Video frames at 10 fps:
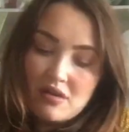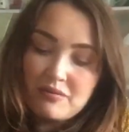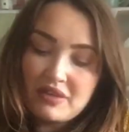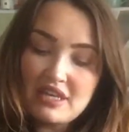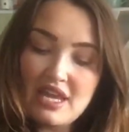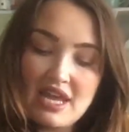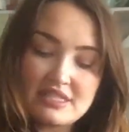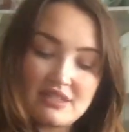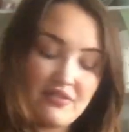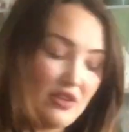I'm going to
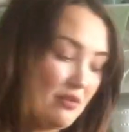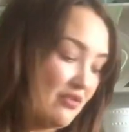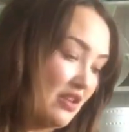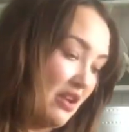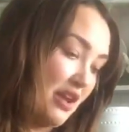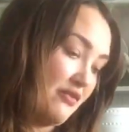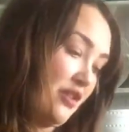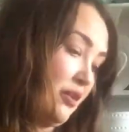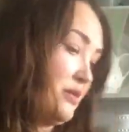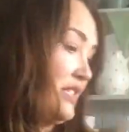add a few of the like
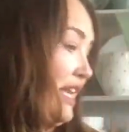rose